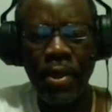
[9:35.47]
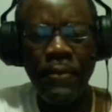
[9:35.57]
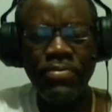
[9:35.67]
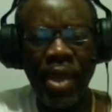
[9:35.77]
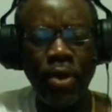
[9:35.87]

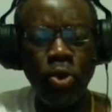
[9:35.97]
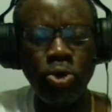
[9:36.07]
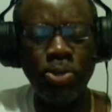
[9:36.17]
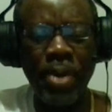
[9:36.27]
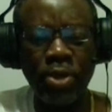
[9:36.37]
Knight goes
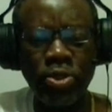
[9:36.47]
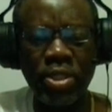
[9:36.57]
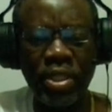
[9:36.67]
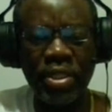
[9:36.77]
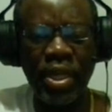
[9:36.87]
back to
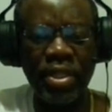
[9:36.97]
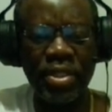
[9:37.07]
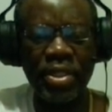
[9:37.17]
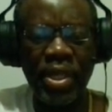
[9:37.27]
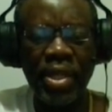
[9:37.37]

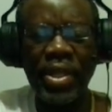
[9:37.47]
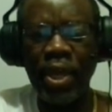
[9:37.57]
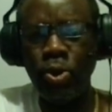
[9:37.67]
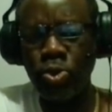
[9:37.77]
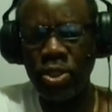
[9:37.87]
c6, knight
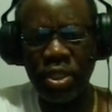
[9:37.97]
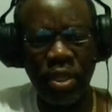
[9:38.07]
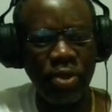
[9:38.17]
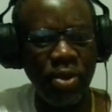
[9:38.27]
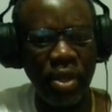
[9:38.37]
goes to
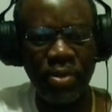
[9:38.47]
c3,